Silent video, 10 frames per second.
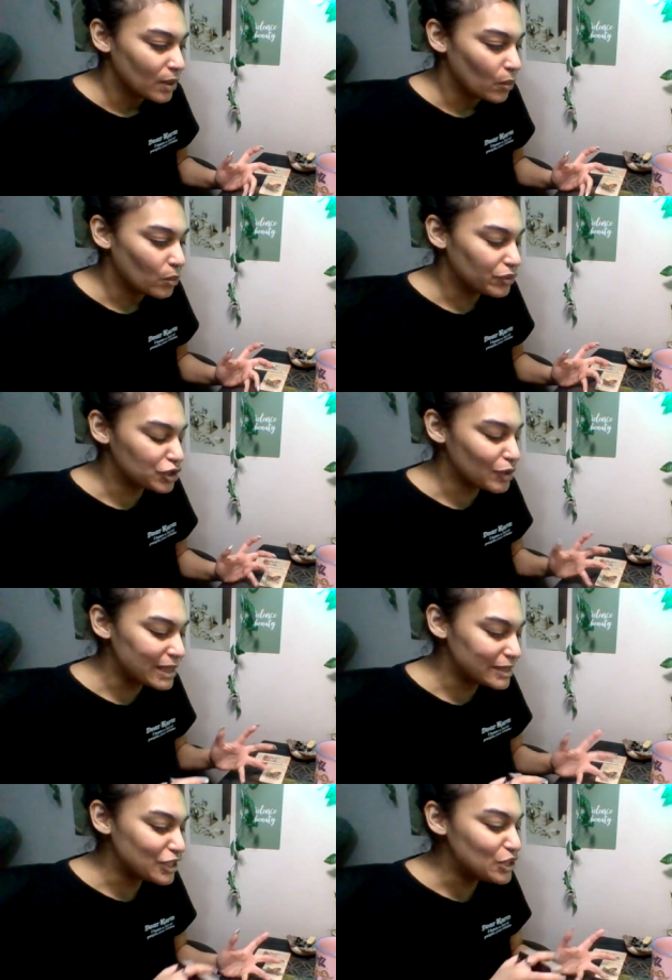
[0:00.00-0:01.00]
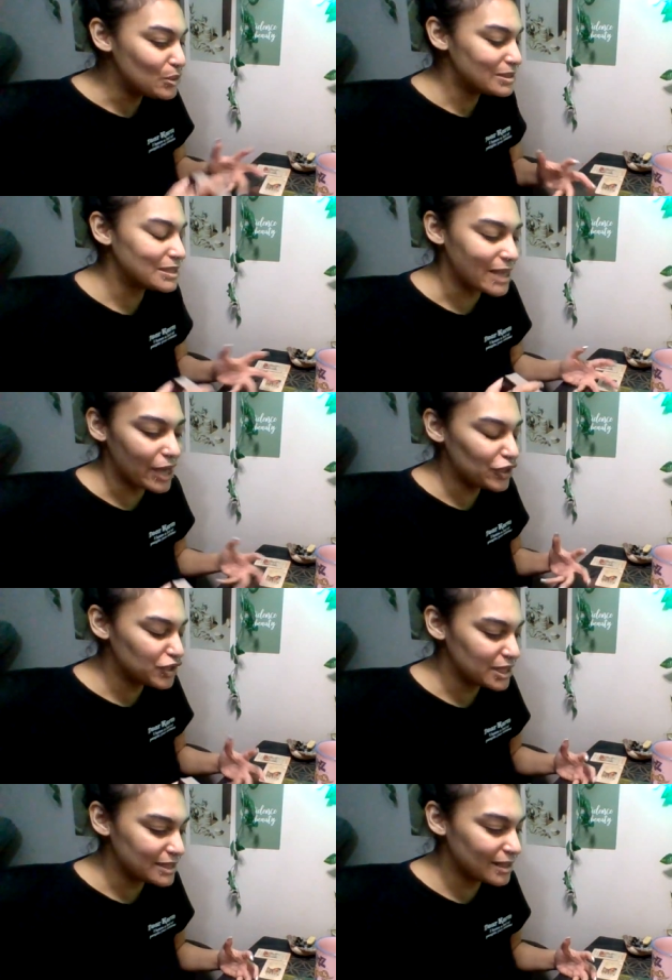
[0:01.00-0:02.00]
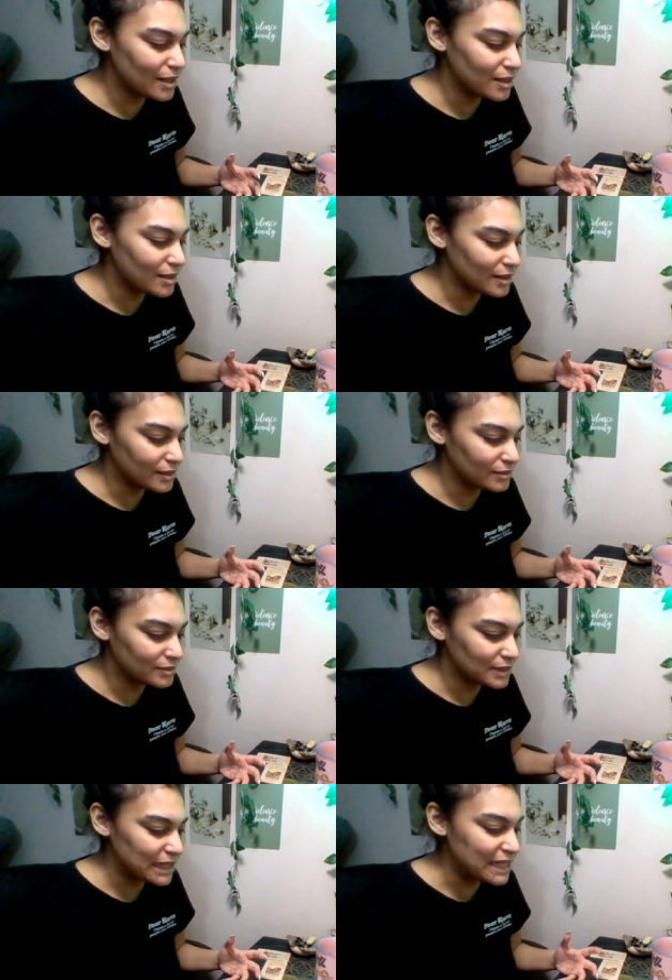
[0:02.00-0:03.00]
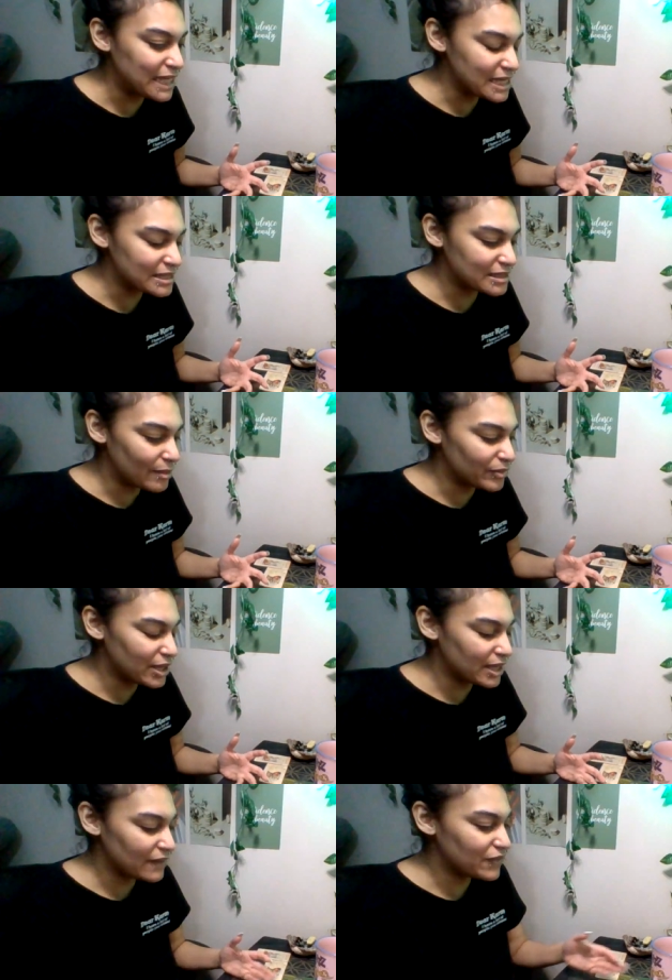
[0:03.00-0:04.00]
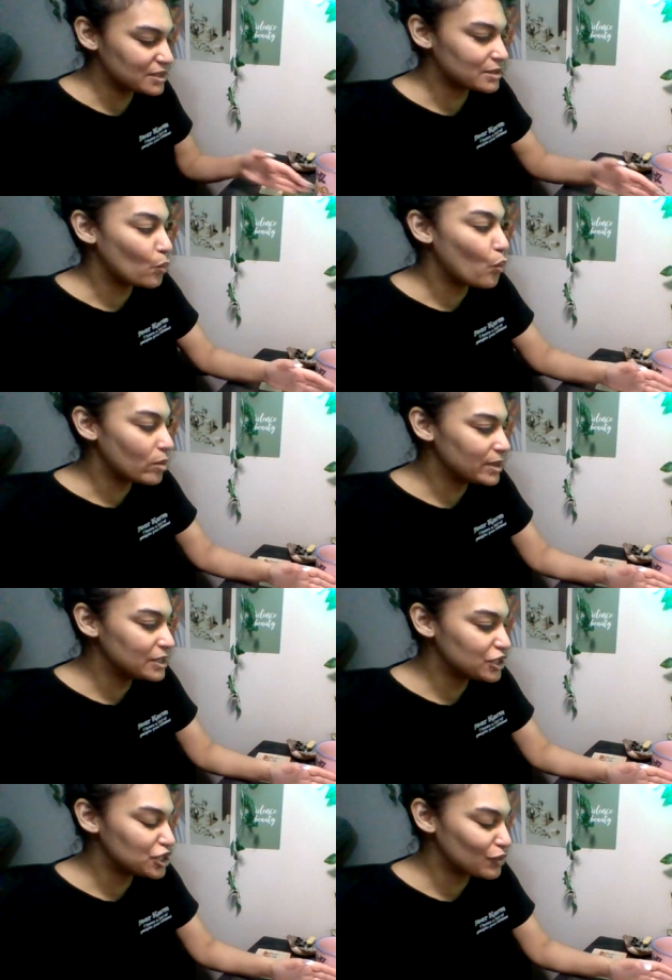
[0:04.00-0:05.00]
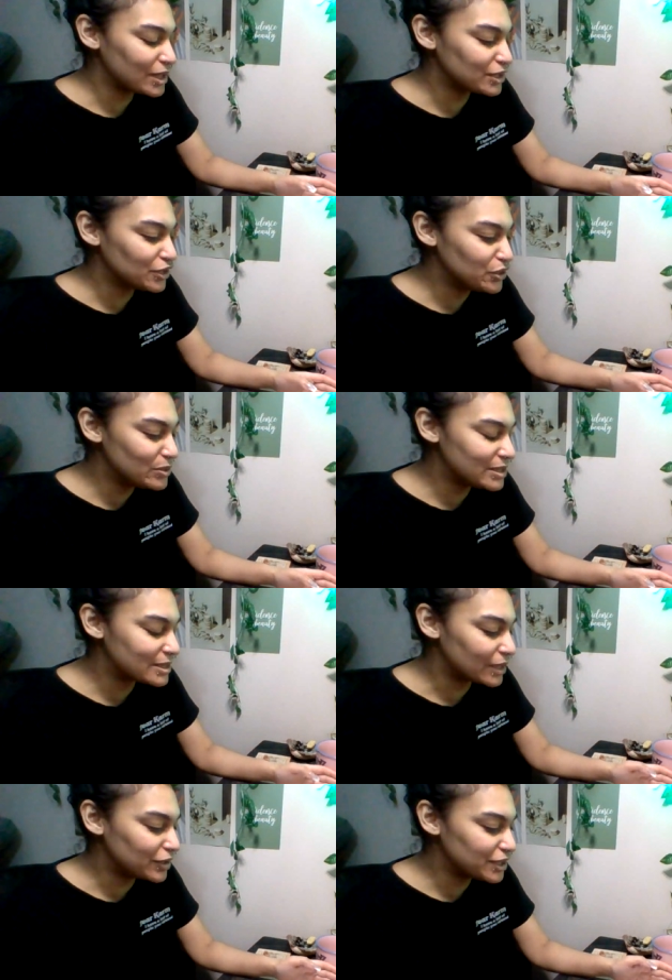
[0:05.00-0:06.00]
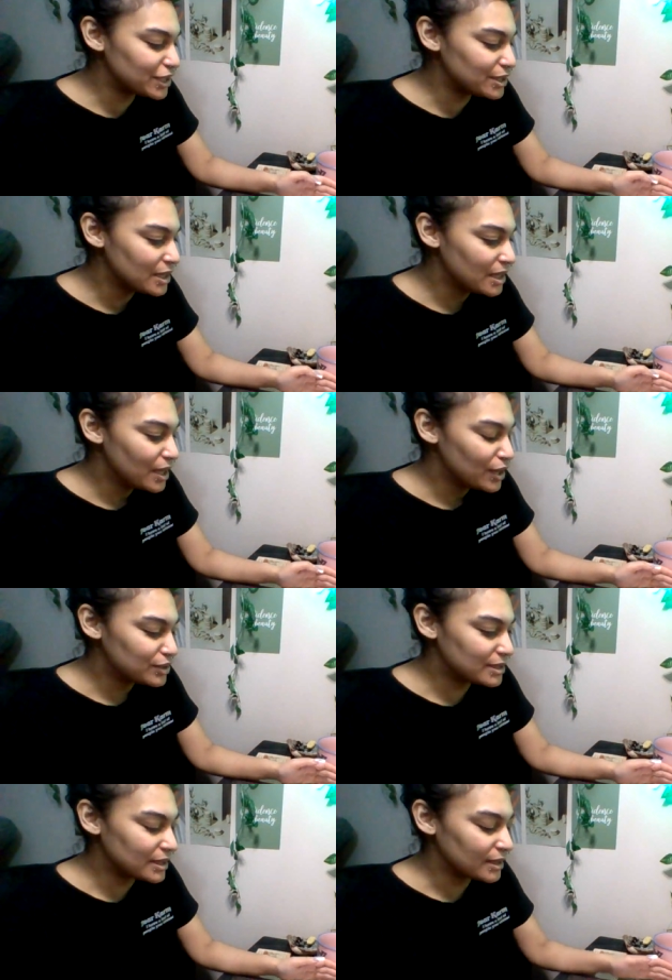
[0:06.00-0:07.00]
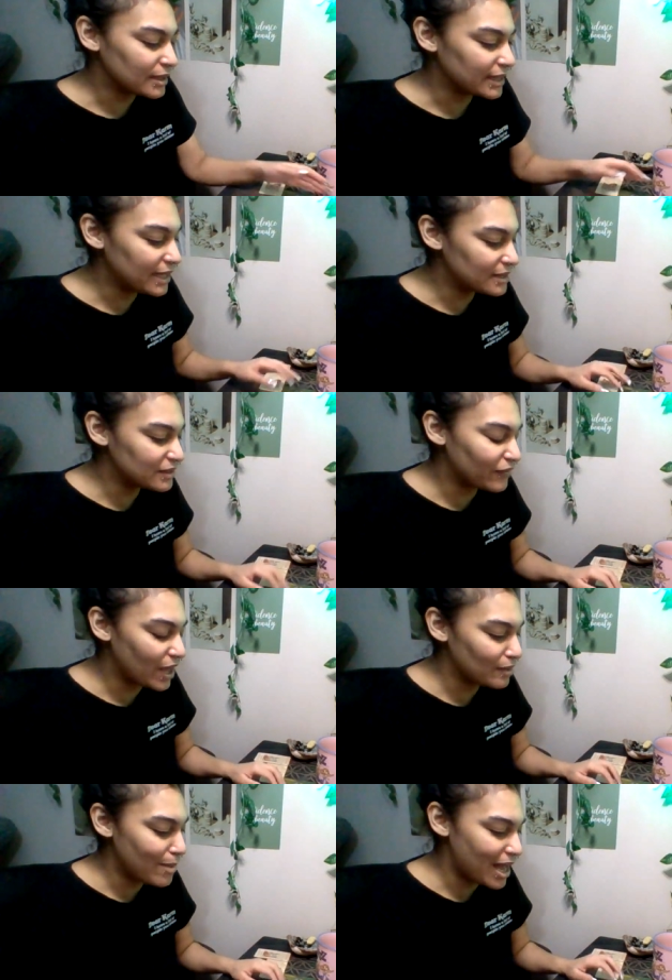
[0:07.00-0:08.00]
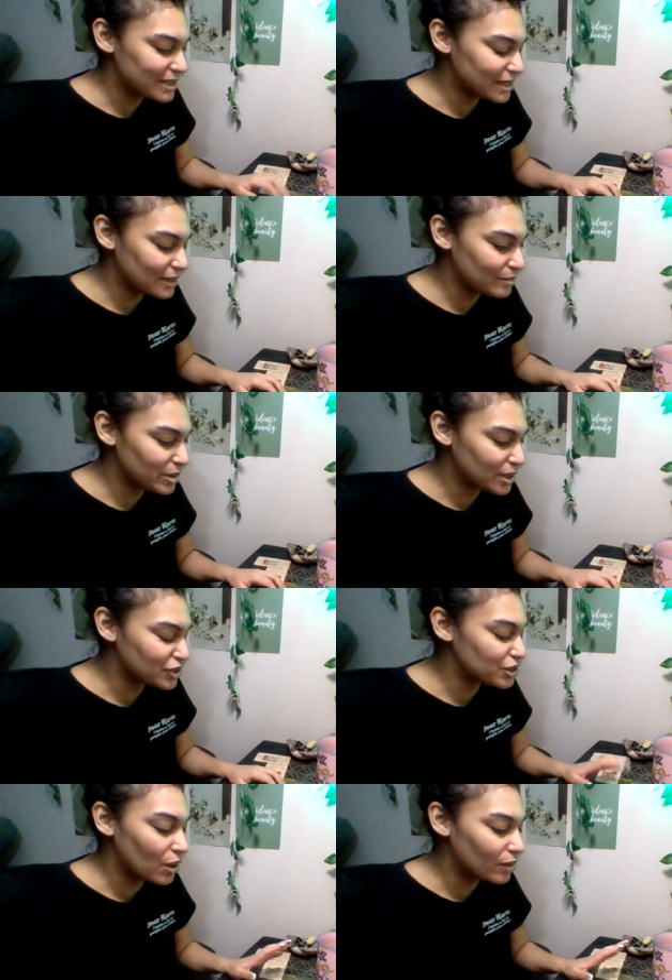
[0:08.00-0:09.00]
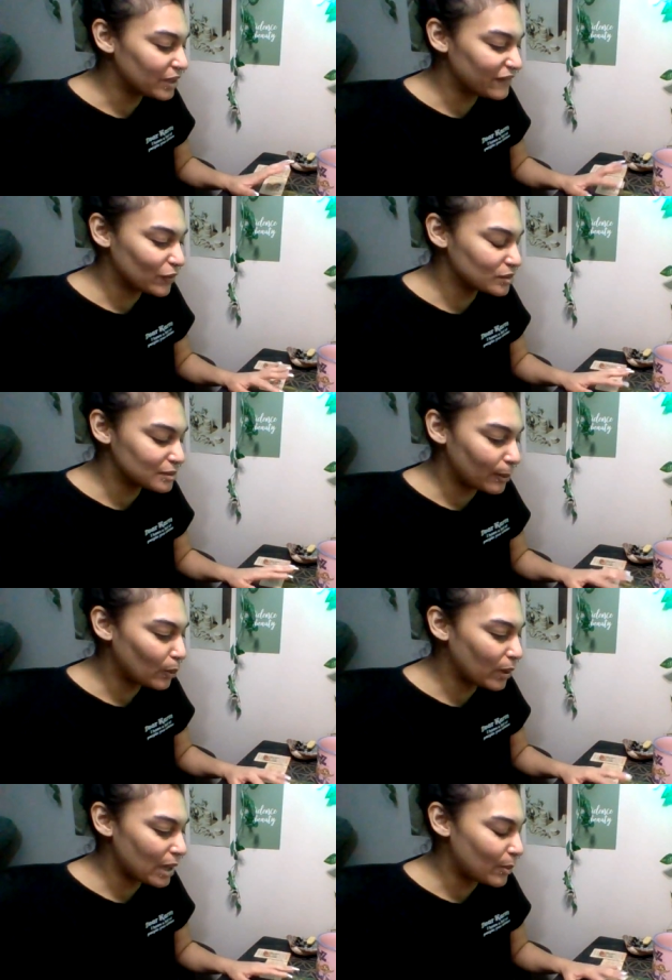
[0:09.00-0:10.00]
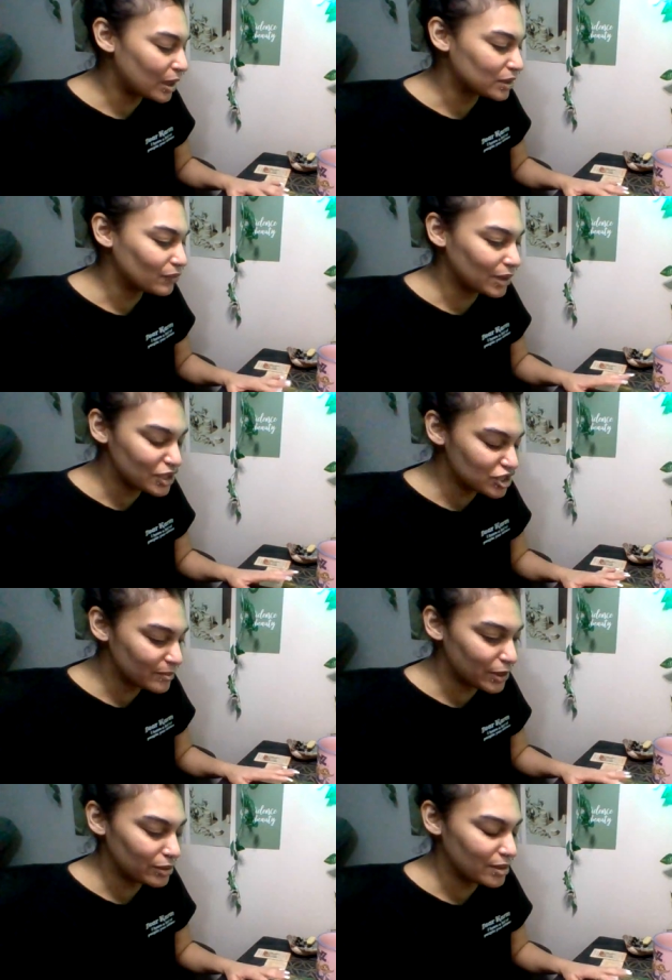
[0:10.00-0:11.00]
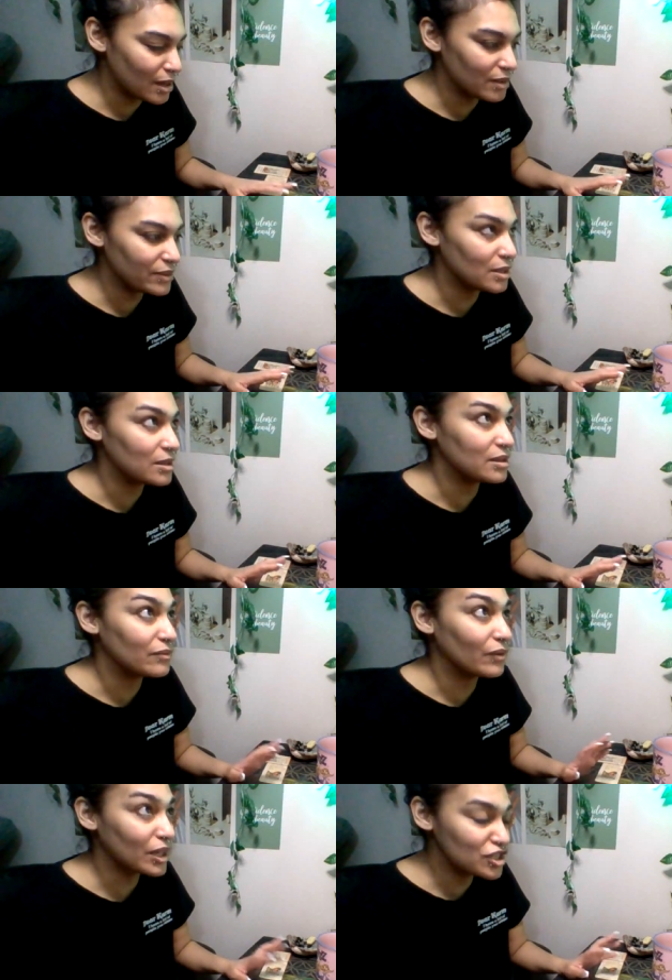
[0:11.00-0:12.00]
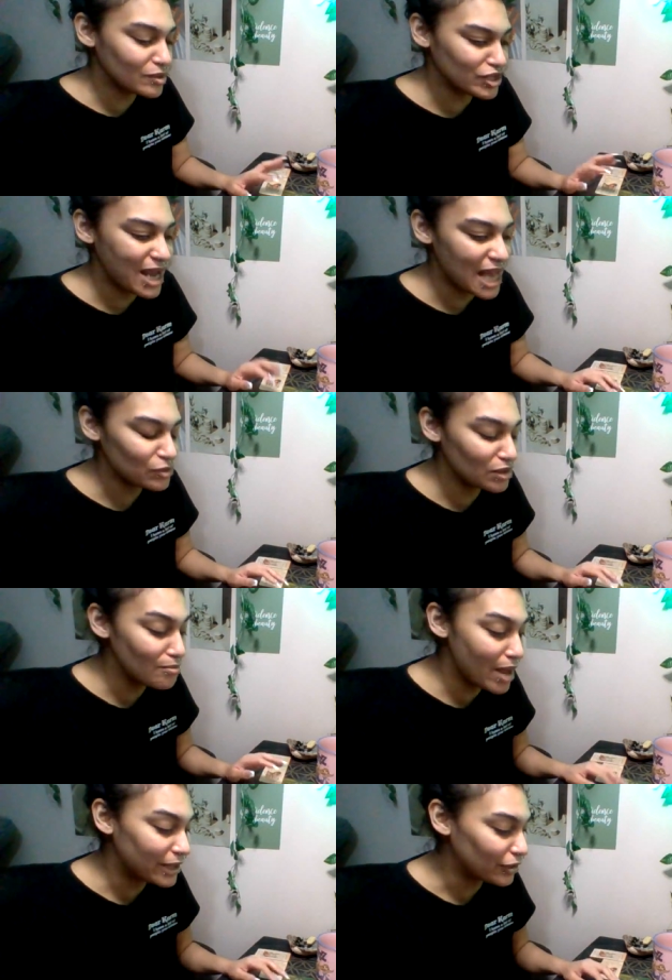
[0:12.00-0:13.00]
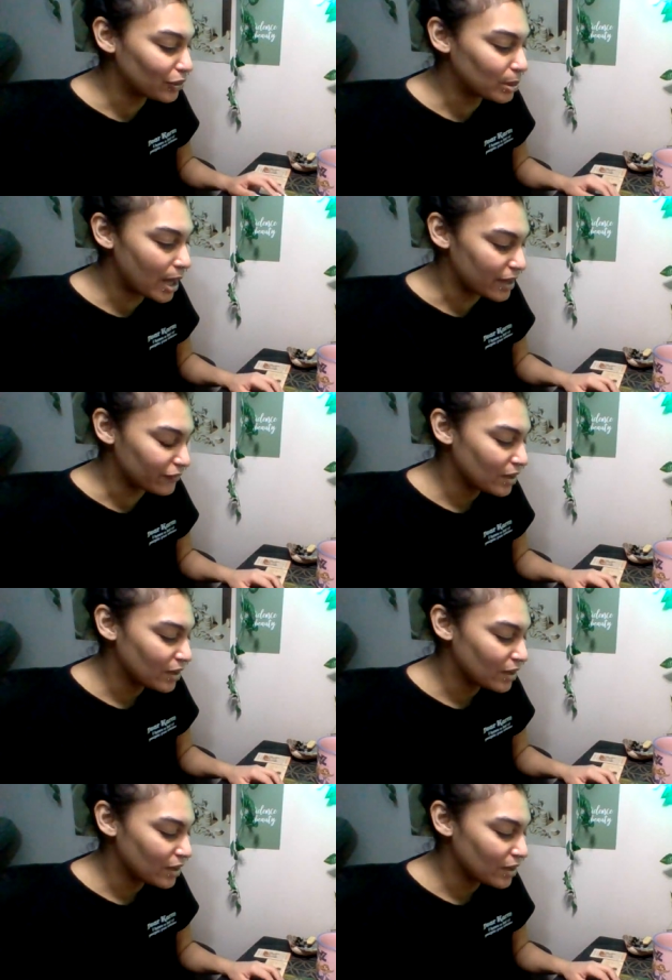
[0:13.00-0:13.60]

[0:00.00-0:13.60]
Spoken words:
they're trying to use this energy to get something. If this is a woman, she's trying to use this energy to get a divine masculine because she already feels some type of way about the relationship and the relationship she has with men in her life,